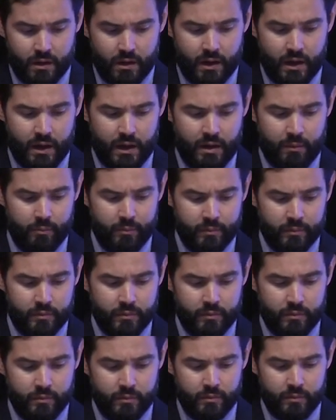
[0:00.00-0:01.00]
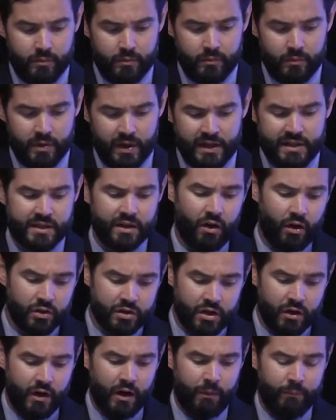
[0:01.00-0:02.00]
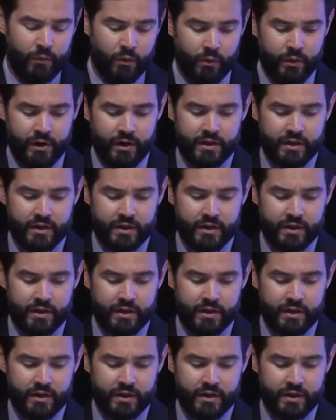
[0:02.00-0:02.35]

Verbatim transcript: Um, it's also helpful when